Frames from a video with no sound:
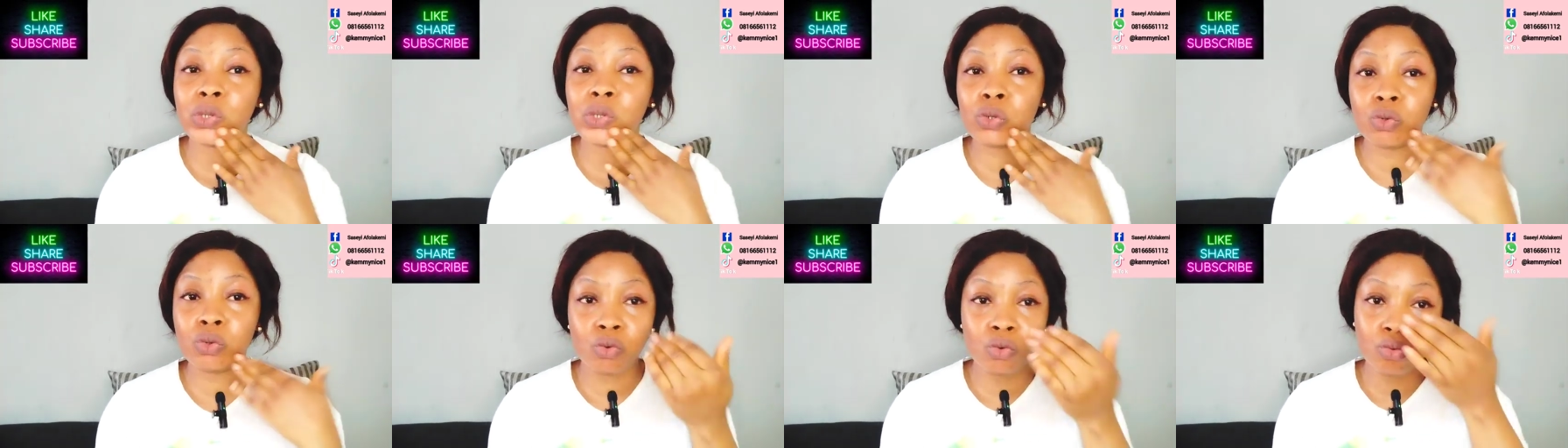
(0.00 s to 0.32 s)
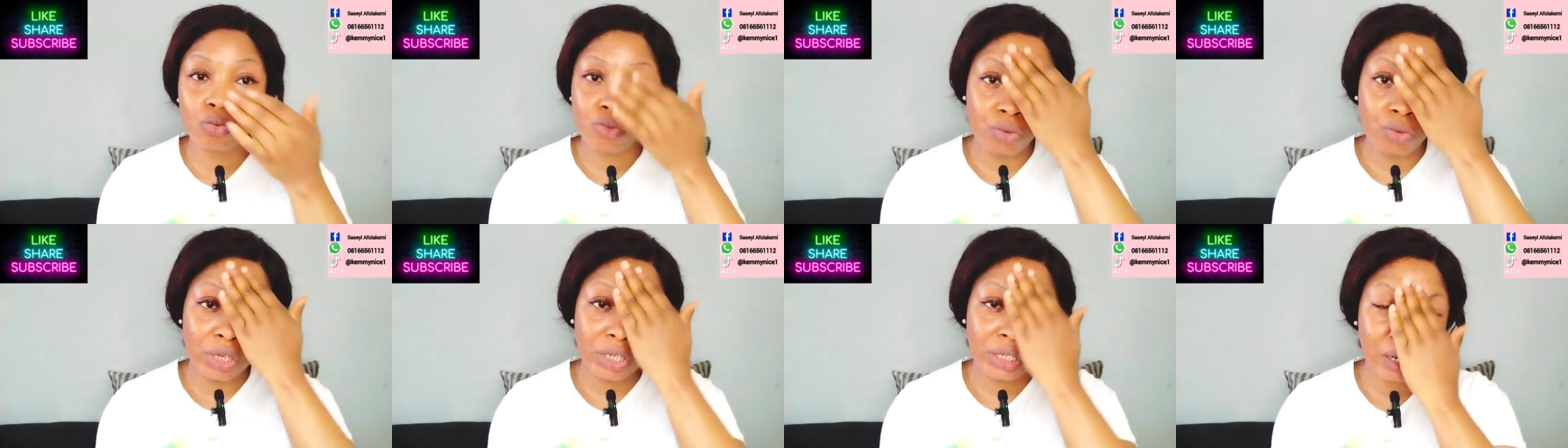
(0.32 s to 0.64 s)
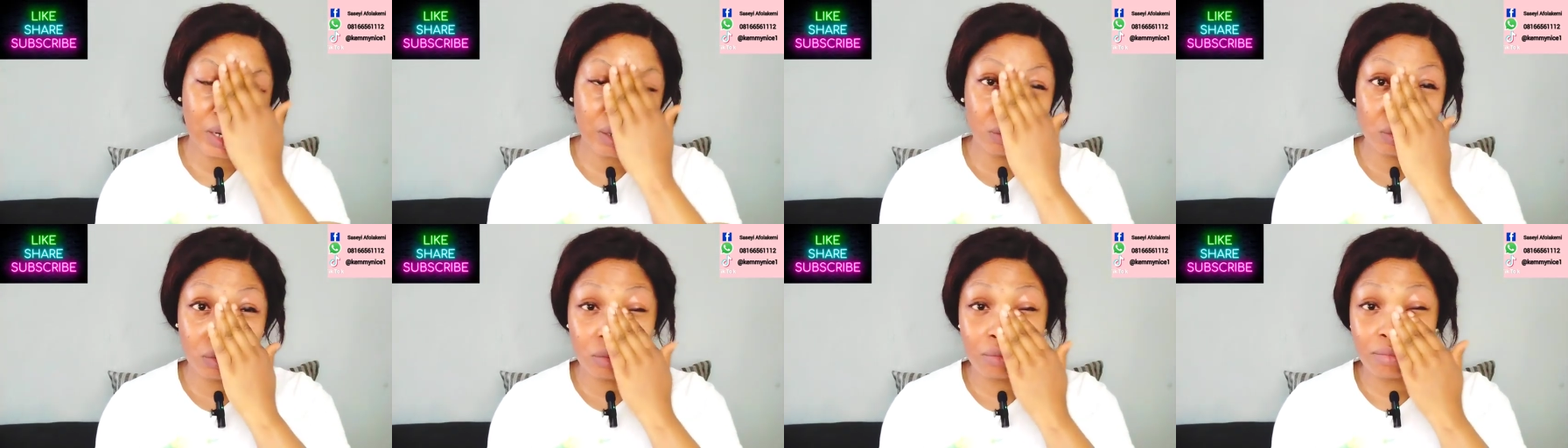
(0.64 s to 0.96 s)
to reach
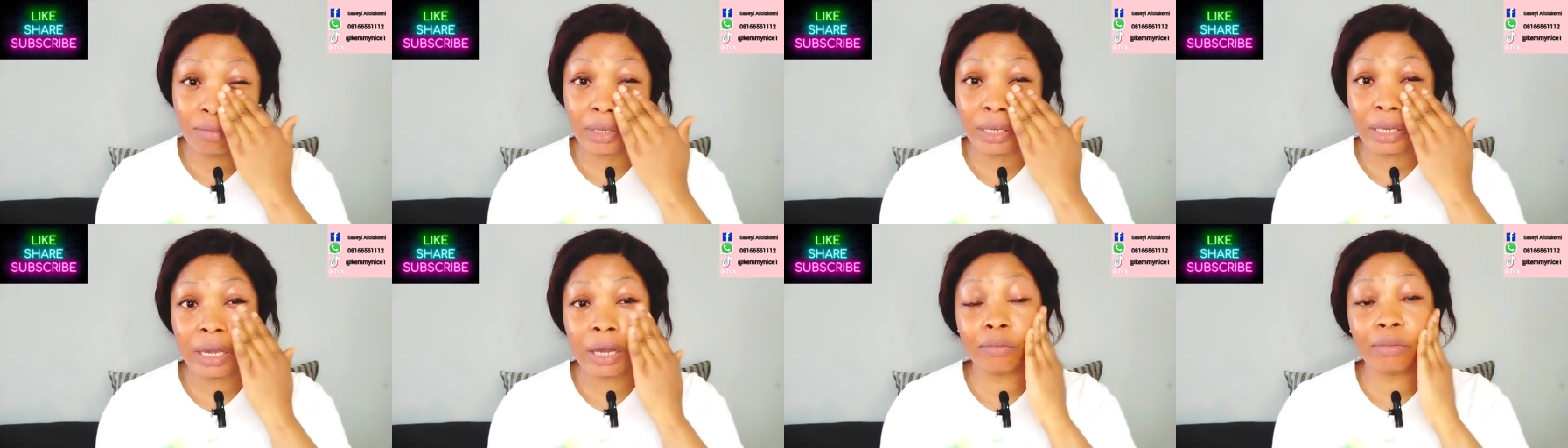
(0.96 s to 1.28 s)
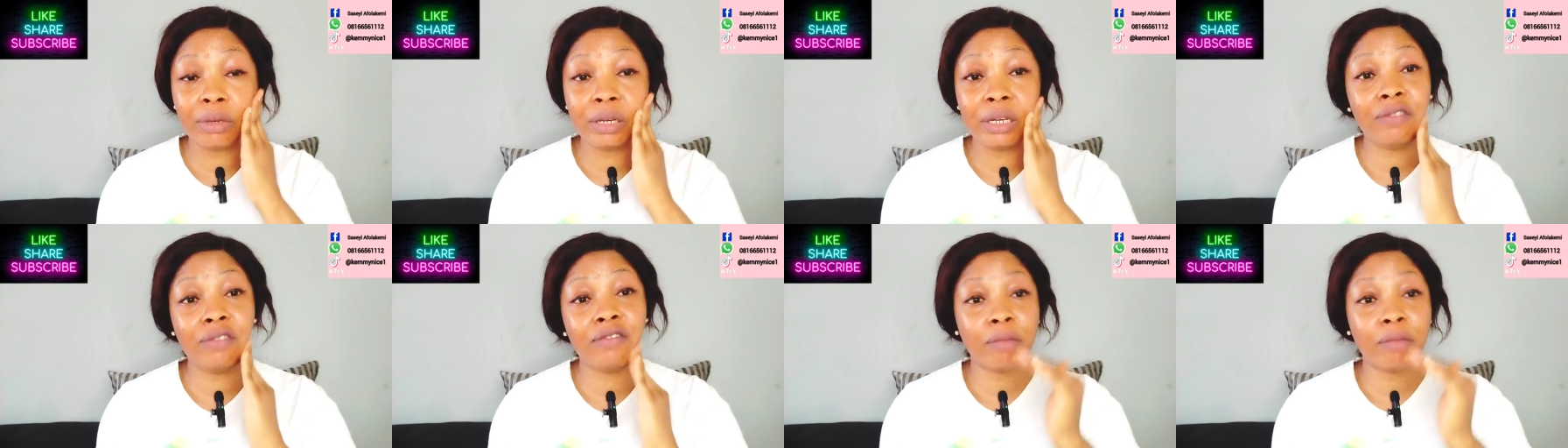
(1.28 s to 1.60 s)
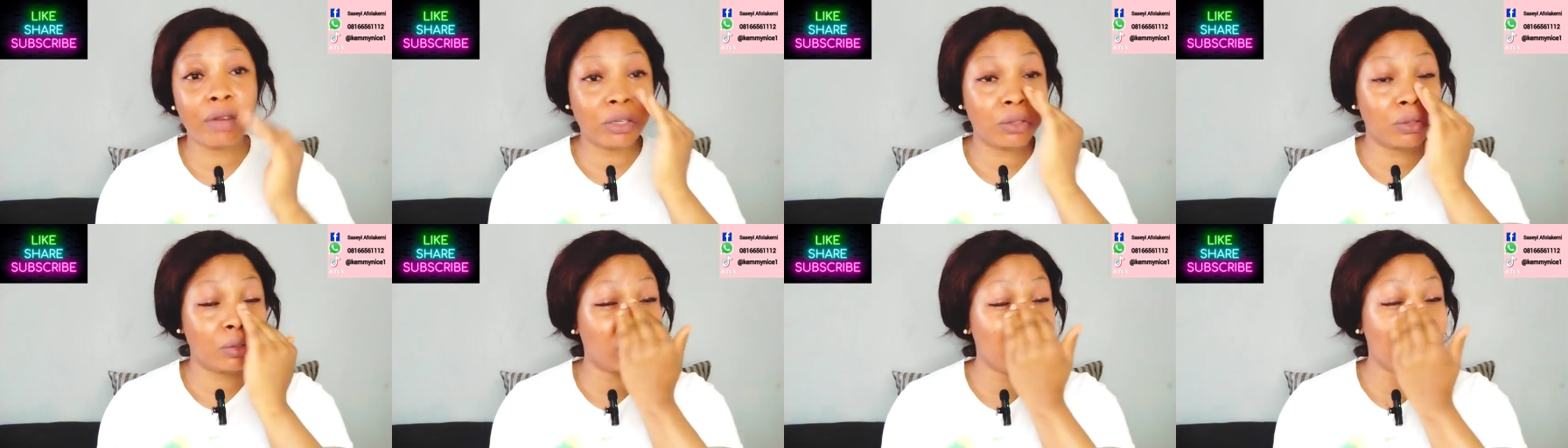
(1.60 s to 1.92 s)
out to me i'll be leaving my
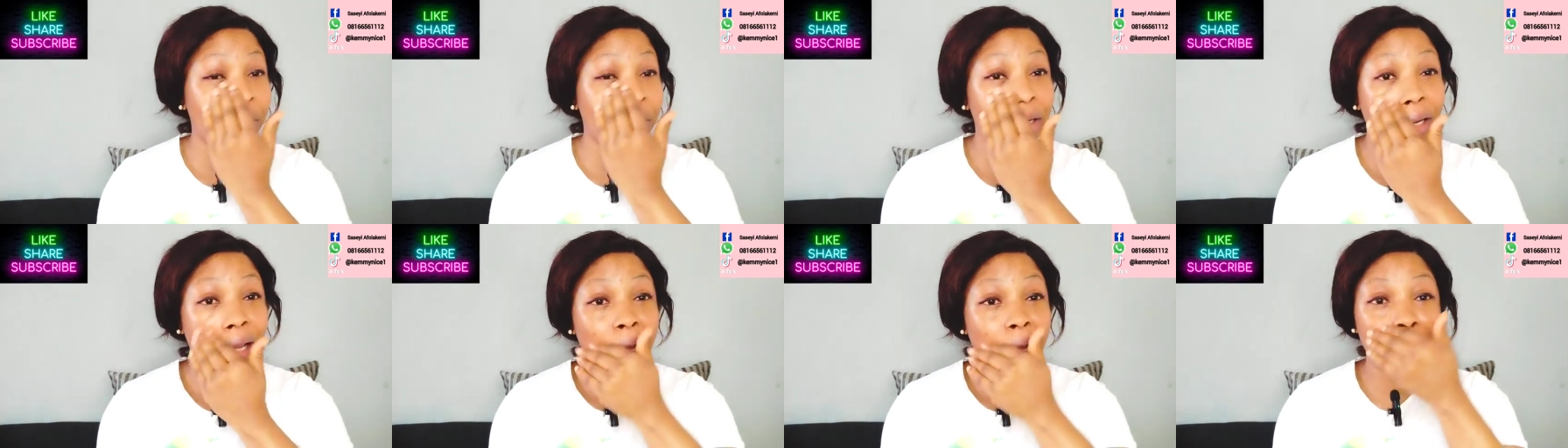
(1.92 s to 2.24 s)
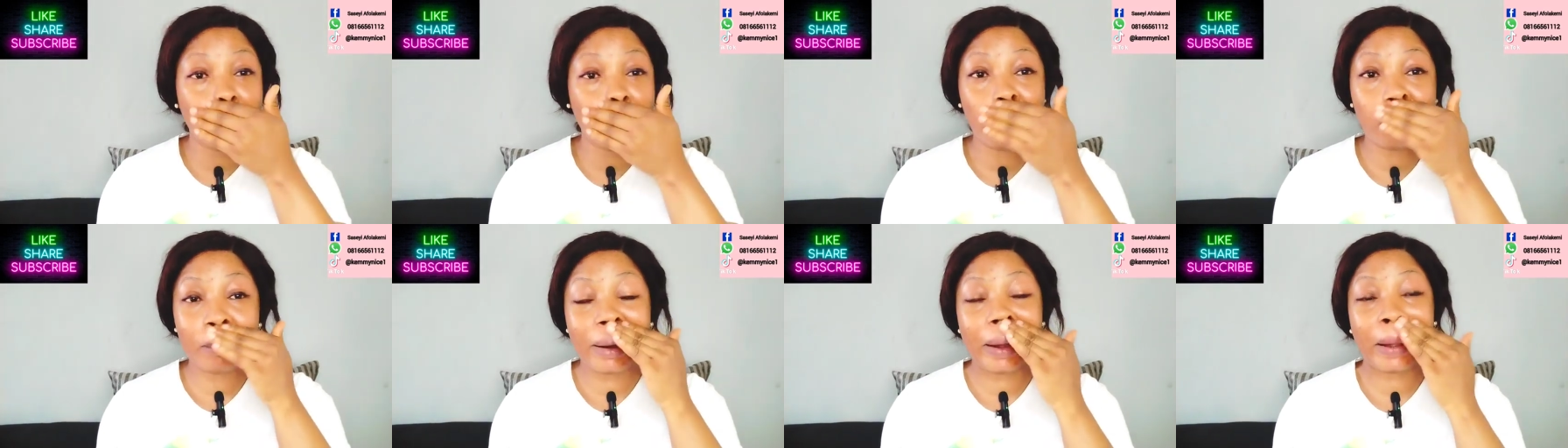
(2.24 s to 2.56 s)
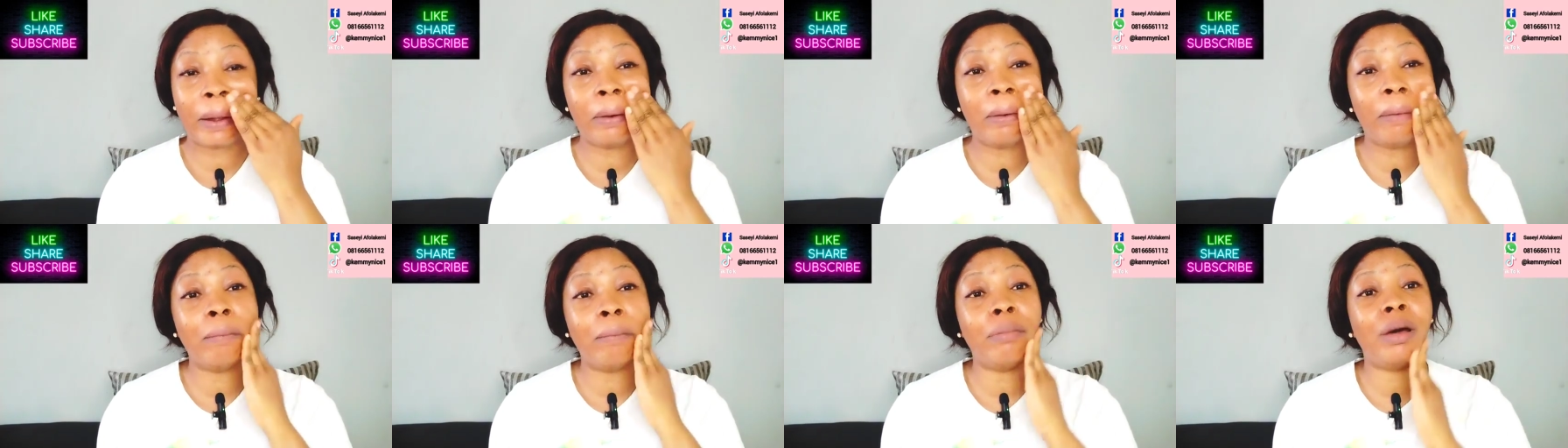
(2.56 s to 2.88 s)
social media handle my
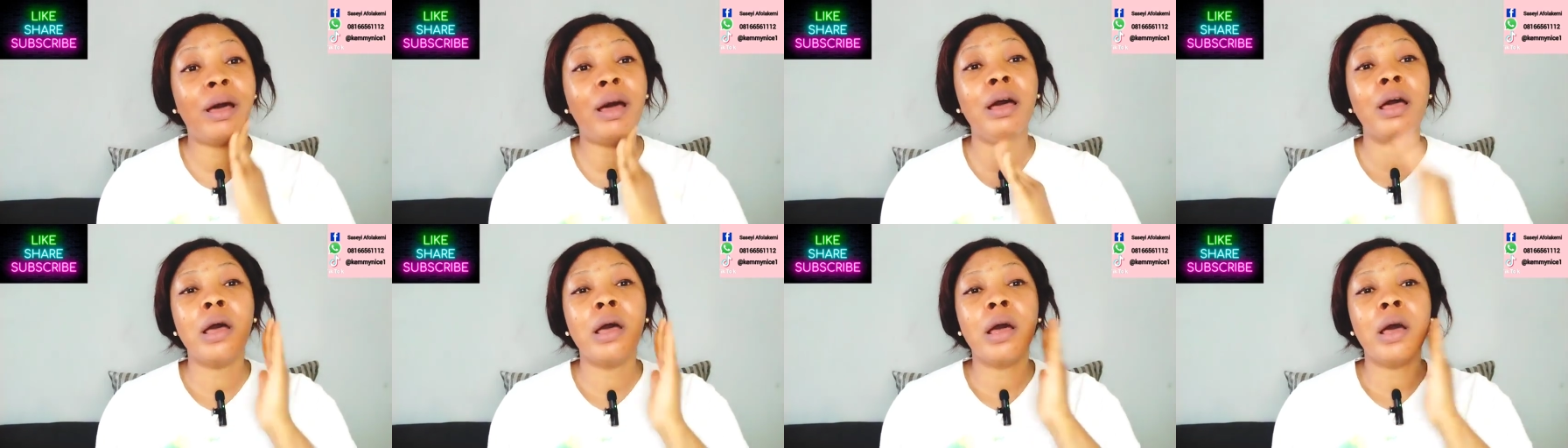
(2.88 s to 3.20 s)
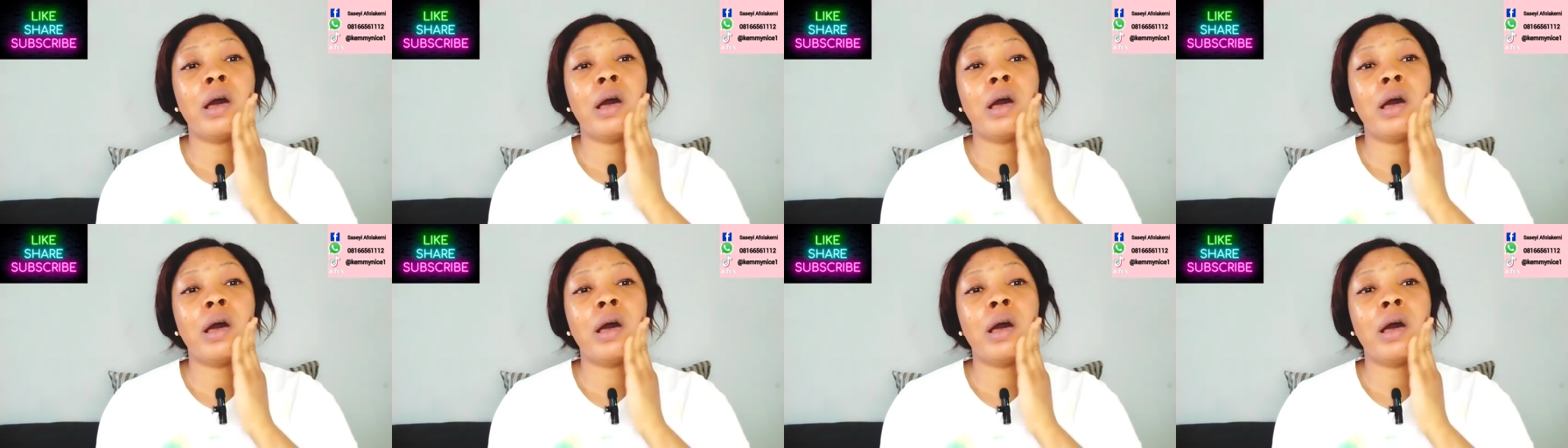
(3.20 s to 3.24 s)
number